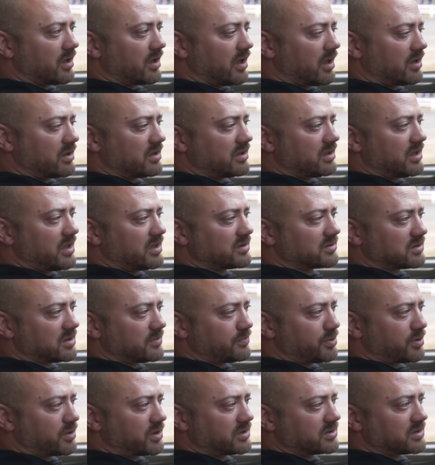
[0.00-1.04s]
And then
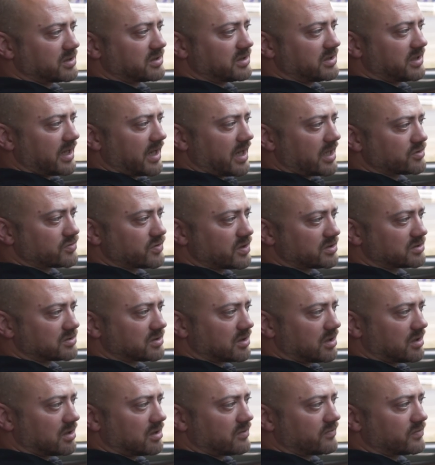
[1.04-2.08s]
easily putting in the address
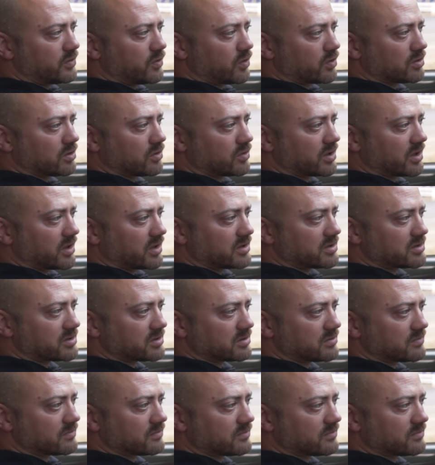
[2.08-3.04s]
of your location.